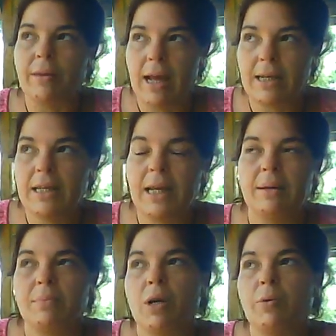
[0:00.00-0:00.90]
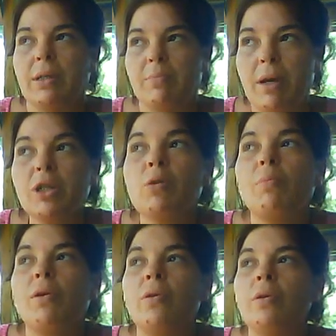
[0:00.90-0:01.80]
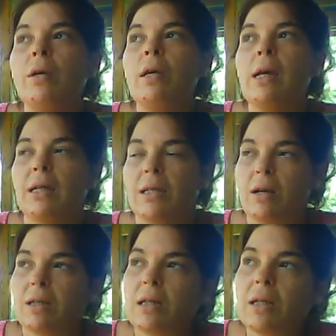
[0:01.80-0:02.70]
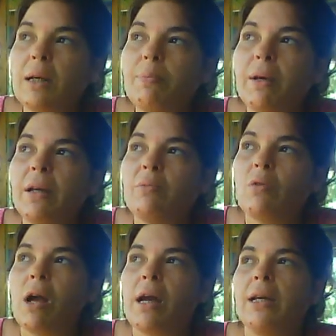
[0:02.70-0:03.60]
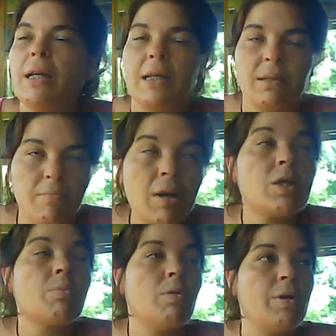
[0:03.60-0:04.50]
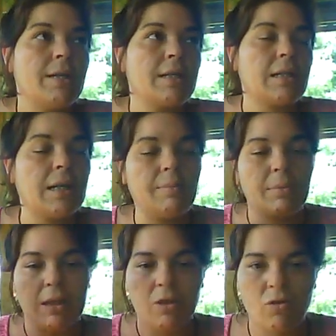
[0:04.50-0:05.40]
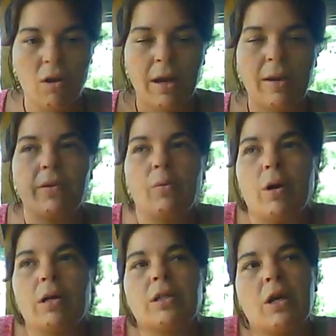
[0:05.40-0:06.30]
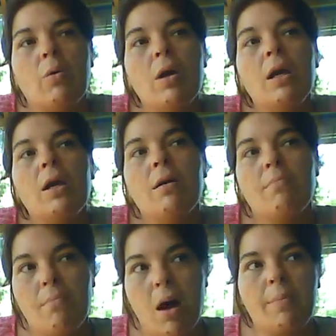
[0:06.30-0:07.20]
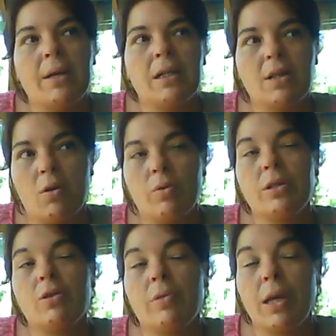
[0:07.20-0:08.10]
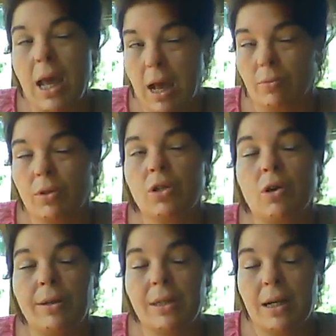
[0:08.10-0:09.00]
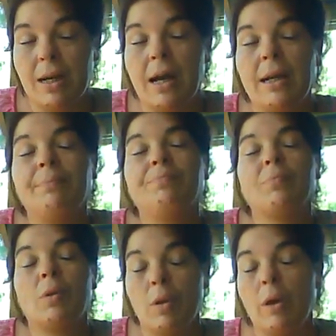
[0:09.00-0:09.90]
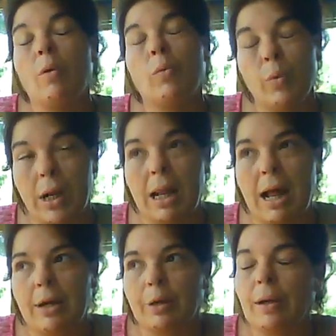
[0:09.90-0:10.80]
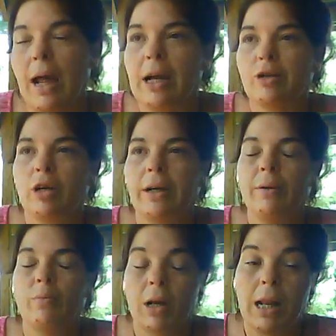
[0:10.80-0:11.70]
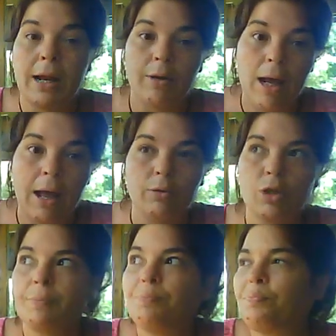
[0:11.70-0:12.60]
That's him. So he's miserable. He's not sleeping right. He's miserable in his sleep and he's strung everywhere. So Mama is going to the couch starting tonight. The recliner, actually. Recliner couch.